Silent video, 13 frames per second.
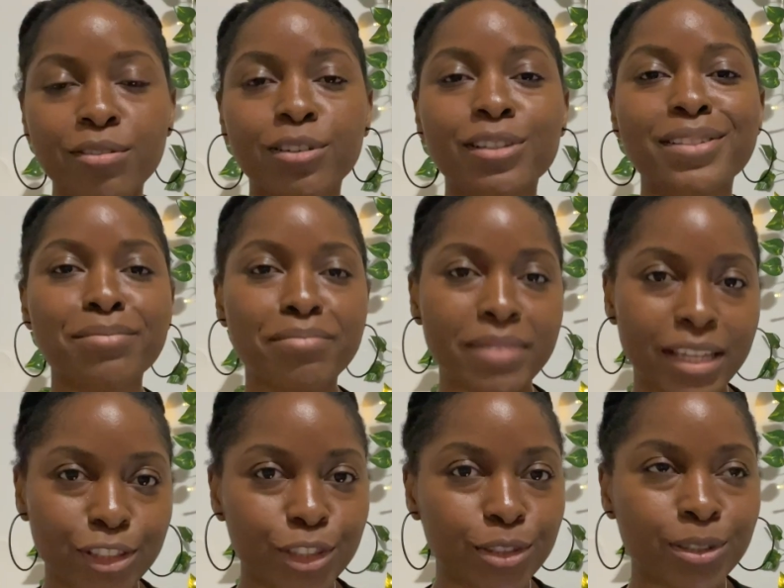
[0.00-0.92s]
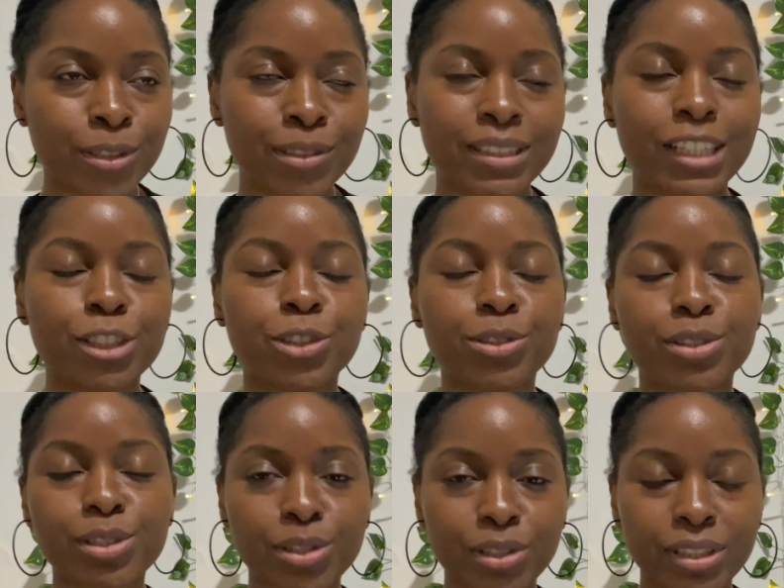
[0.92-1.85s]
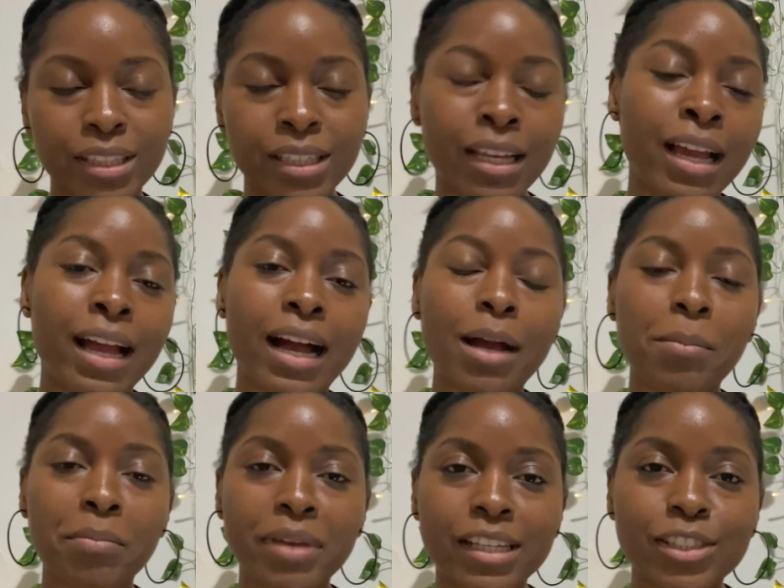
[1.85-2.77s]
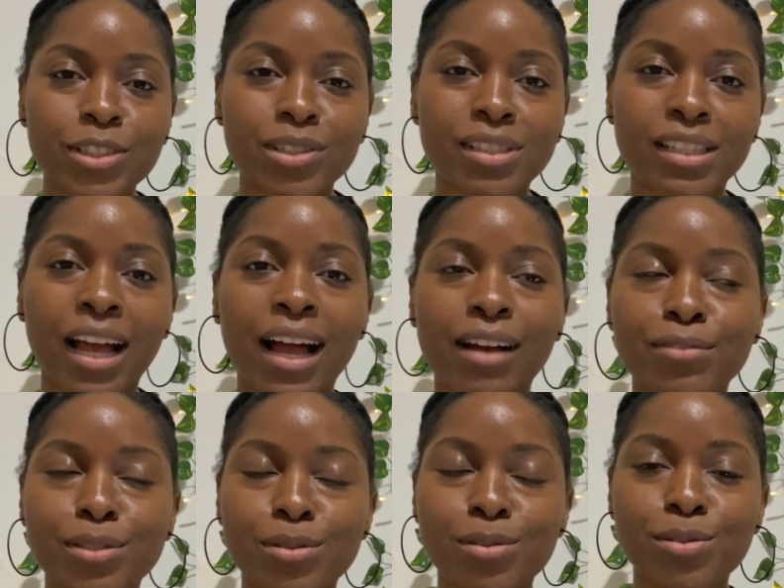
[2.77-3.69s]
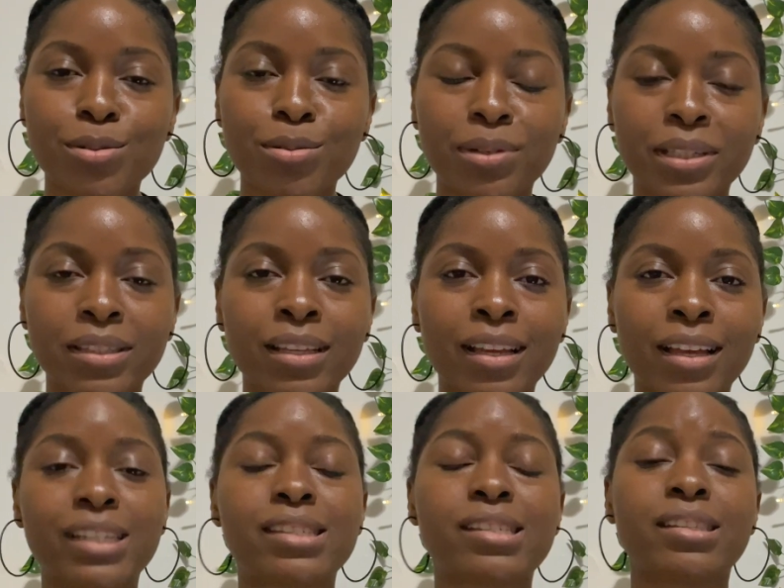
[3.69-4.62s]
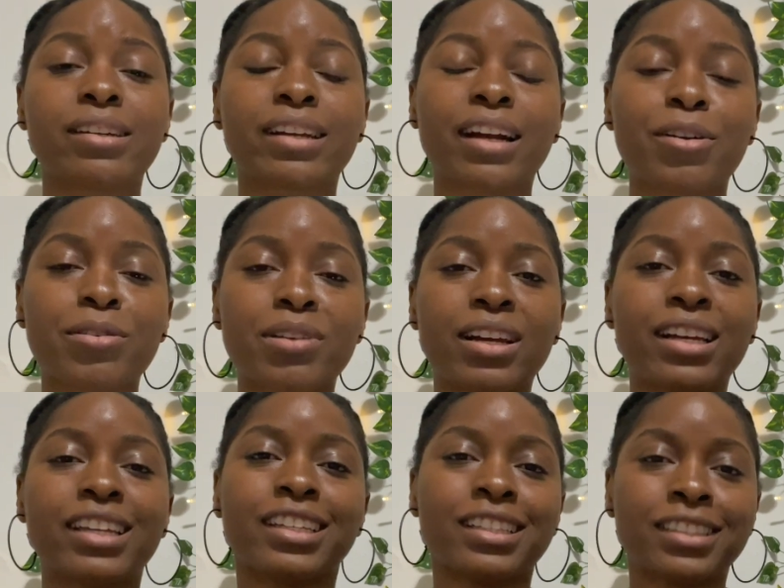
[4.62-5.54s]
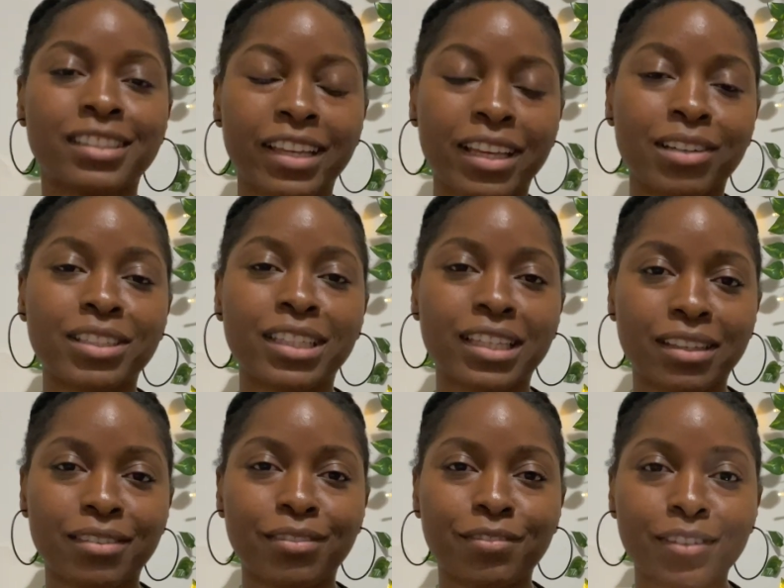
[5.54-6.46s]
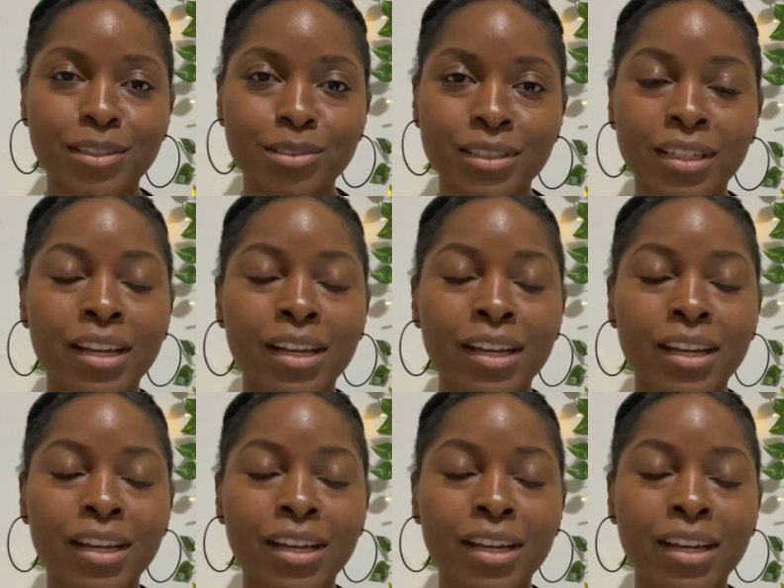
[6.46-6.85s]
first major that you should study are majors that have to do with getting a career in the healthcare field.